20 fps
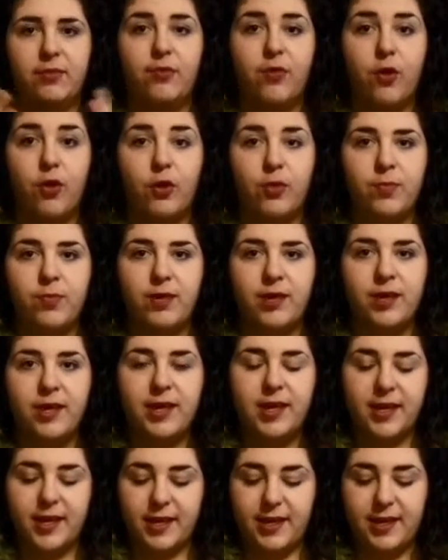form
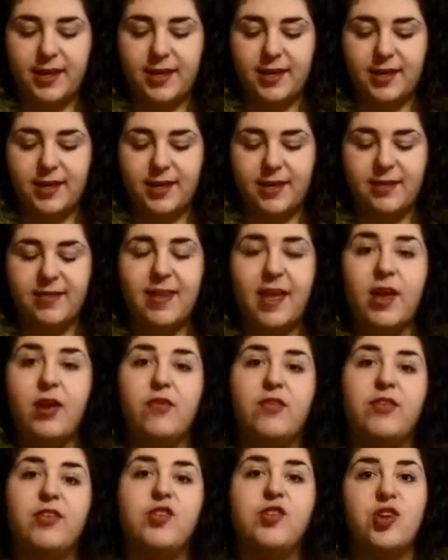is that of a